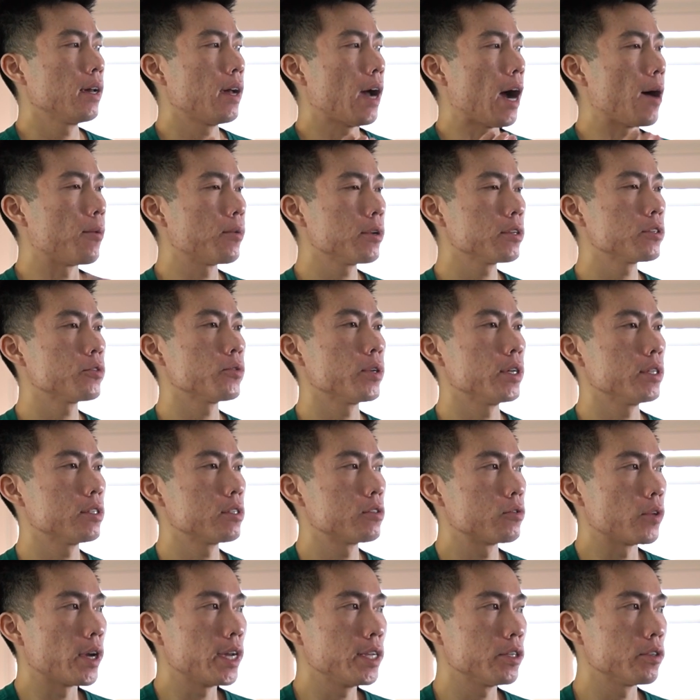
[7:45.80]
I want to treat
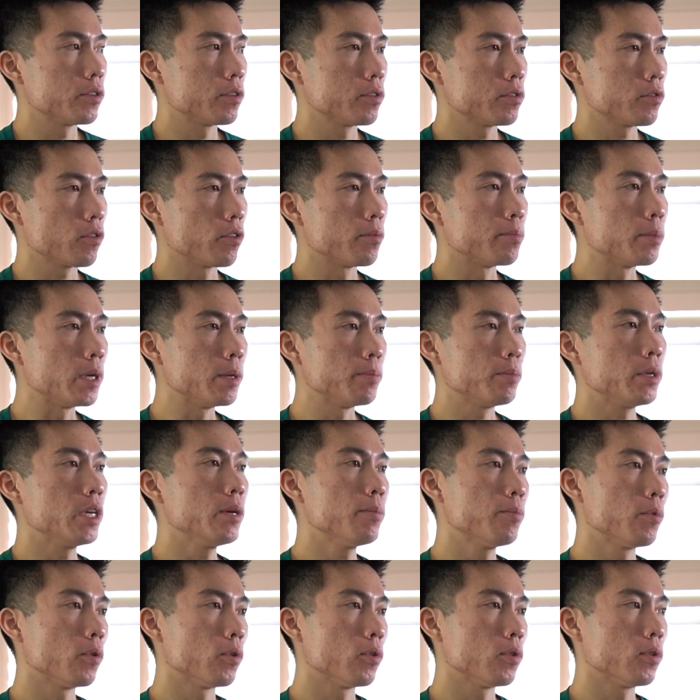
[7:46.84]
strangers or meet
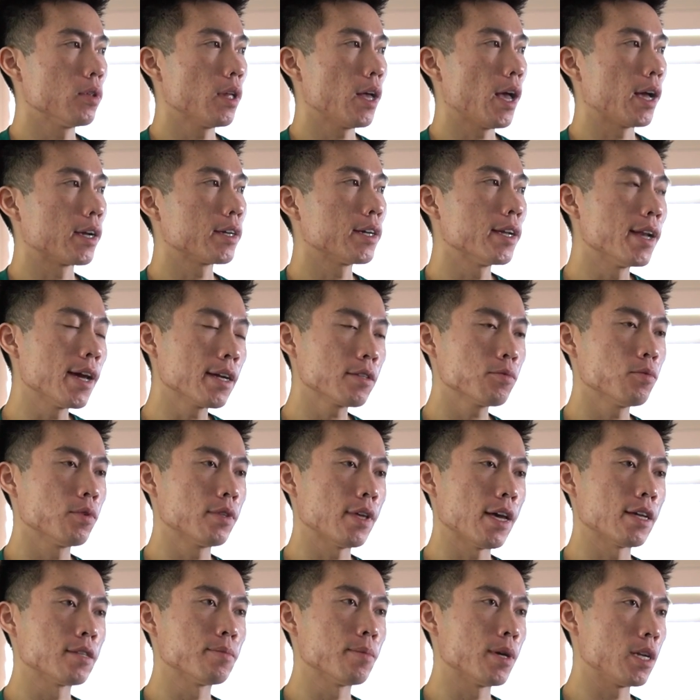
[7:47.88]
people and connect with
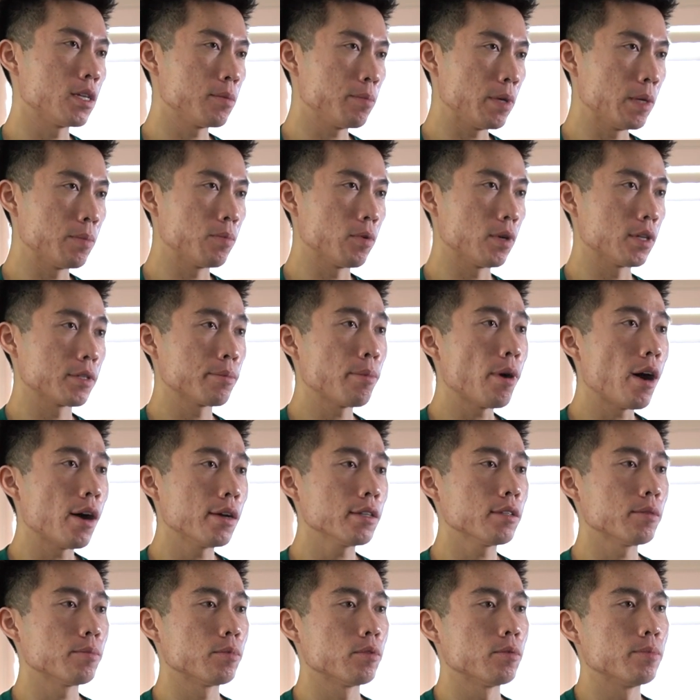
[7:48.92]
as many people as
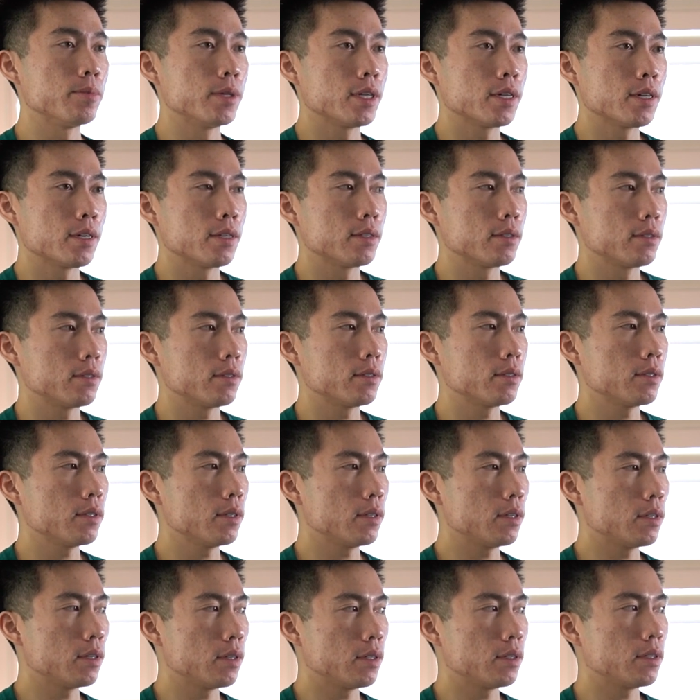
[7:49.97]
possible because
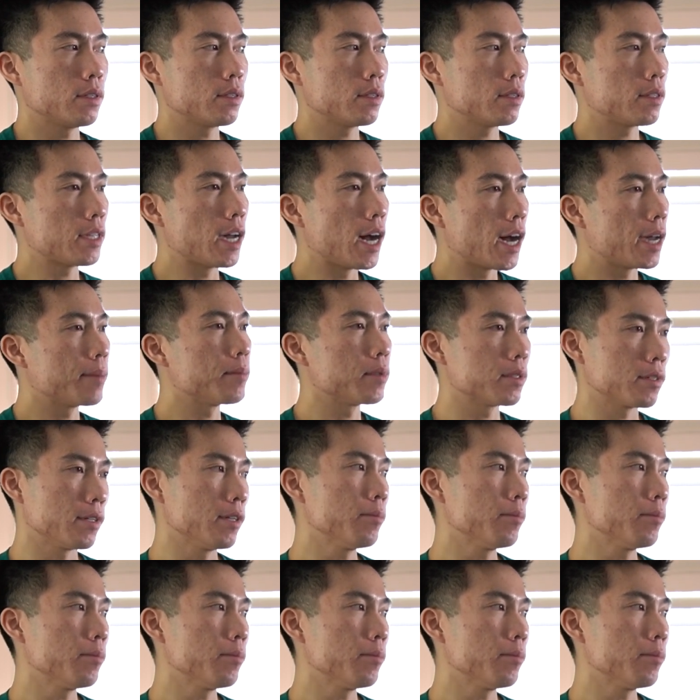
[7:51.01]
time is